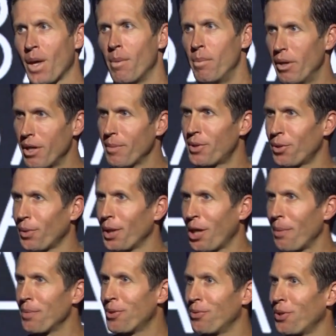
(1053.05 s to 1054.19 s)
Miriam's story
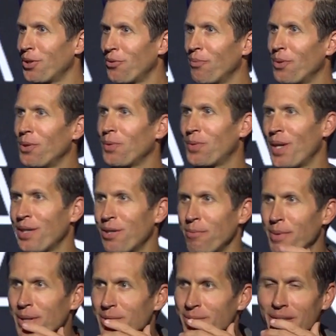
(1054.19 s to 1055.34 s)
comes to us from the Old
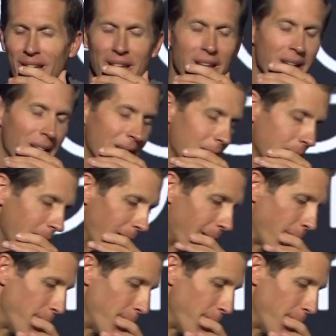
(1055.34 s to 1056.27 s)
Testament. Uh,